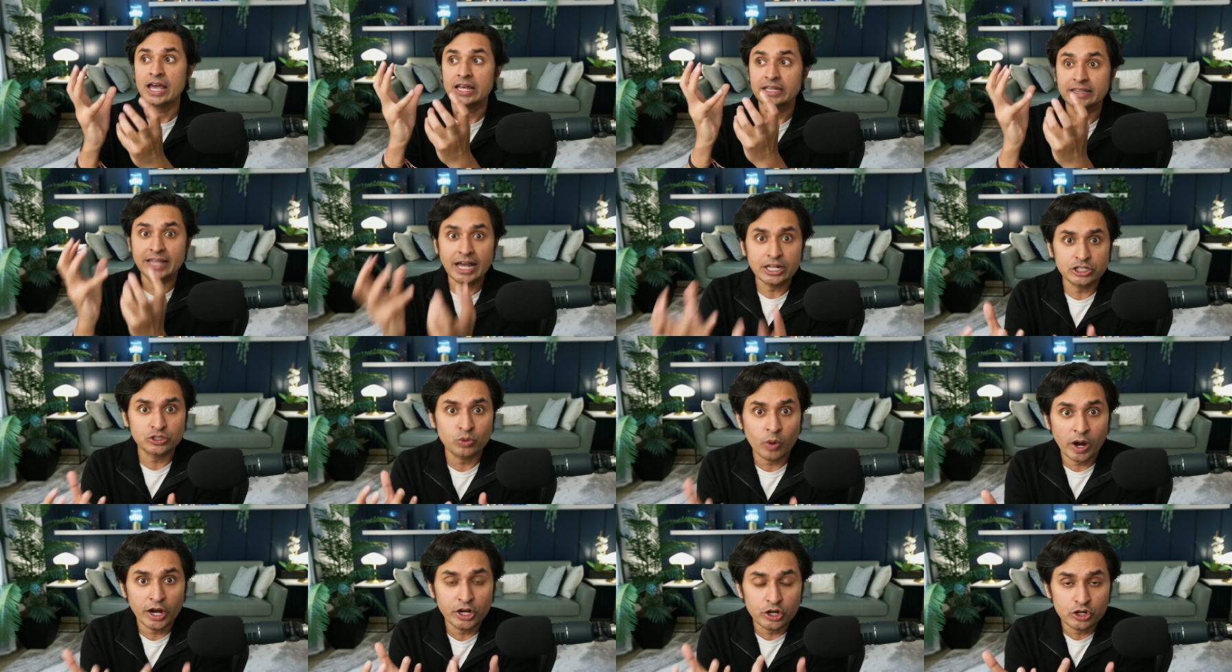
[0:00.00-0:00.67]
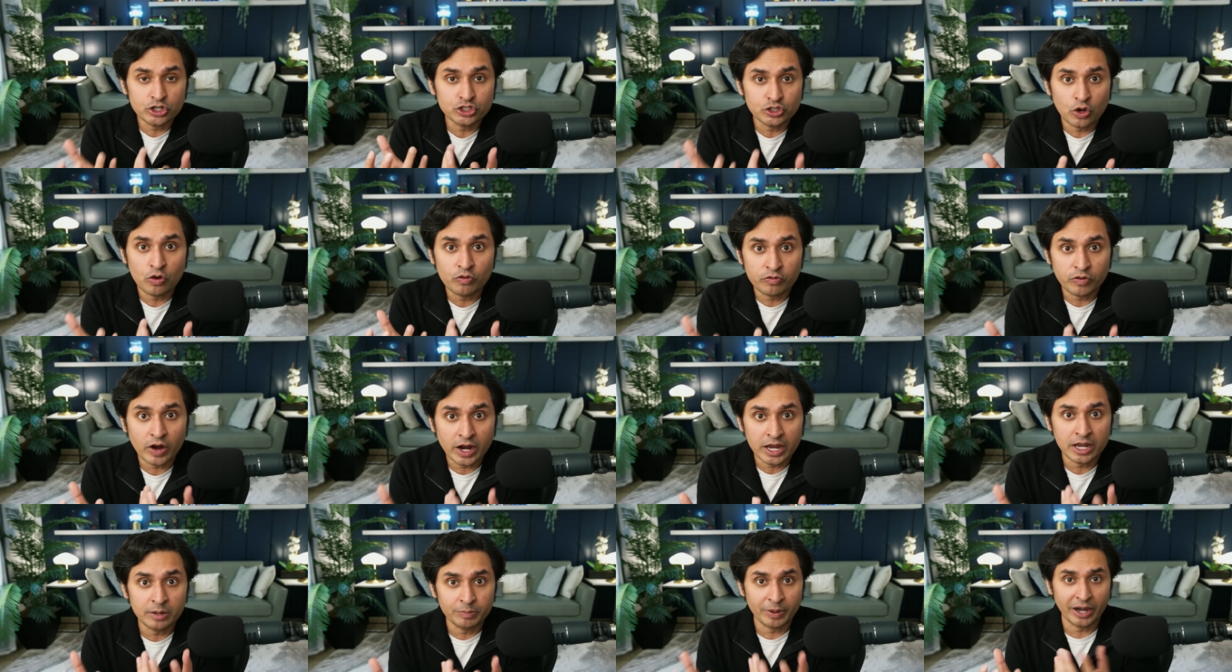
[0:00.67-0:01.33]
That's why you're so
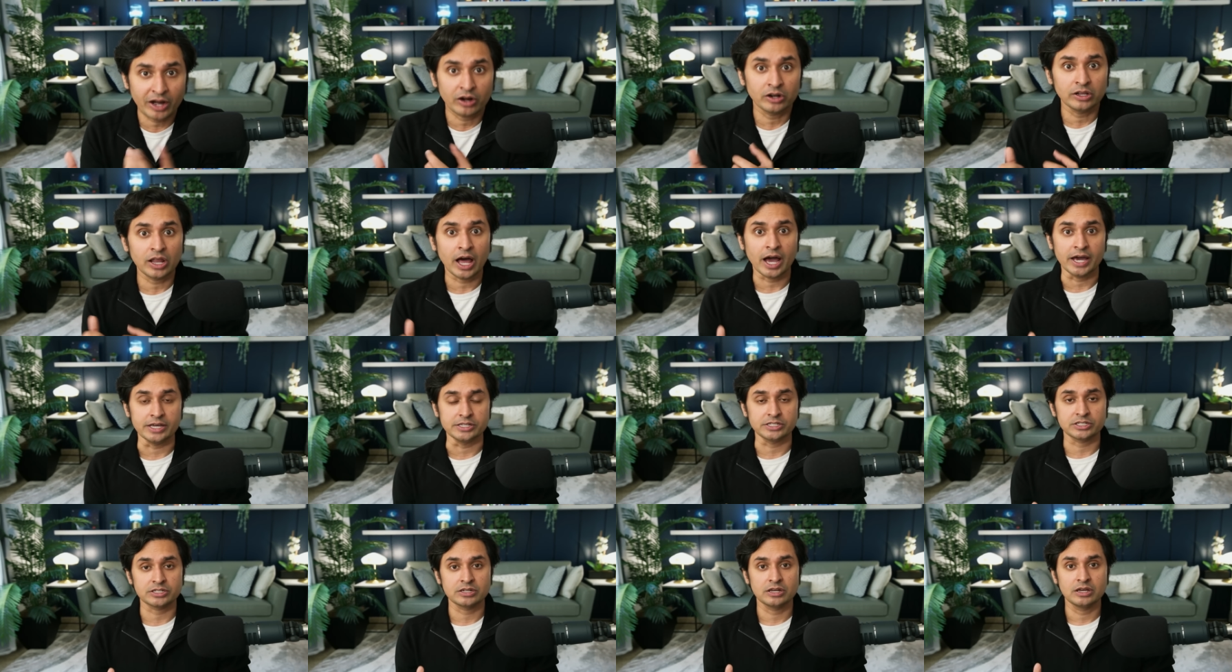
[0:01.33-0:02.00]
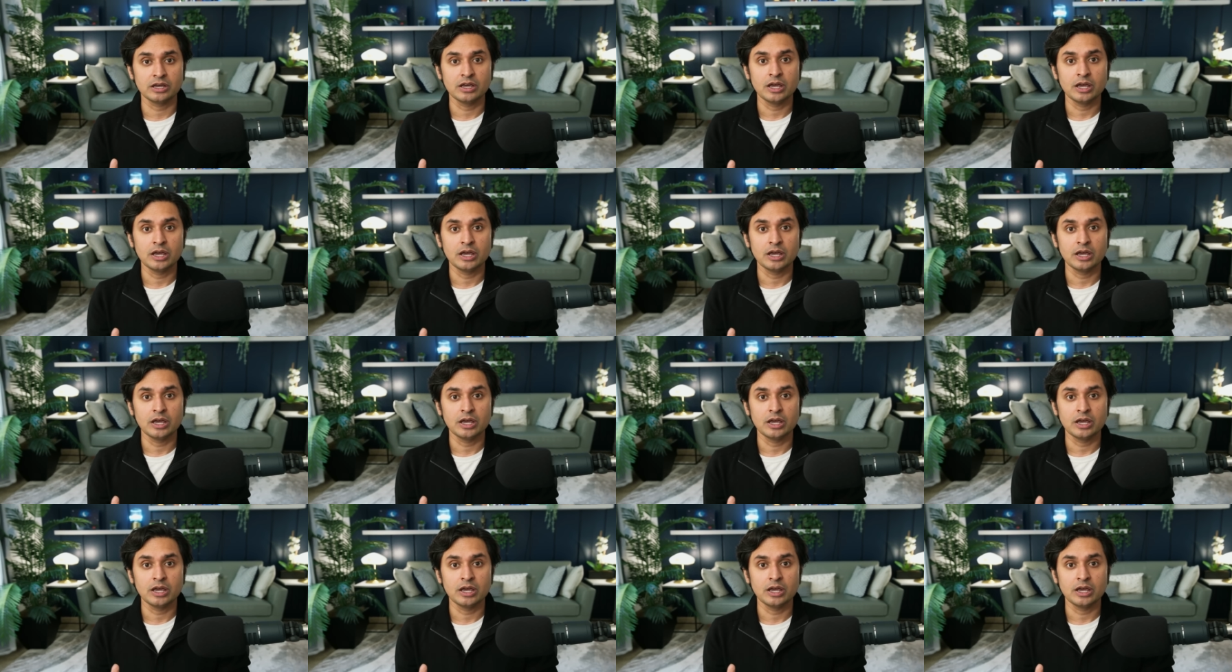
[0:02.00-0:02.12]
fucking paralyzed.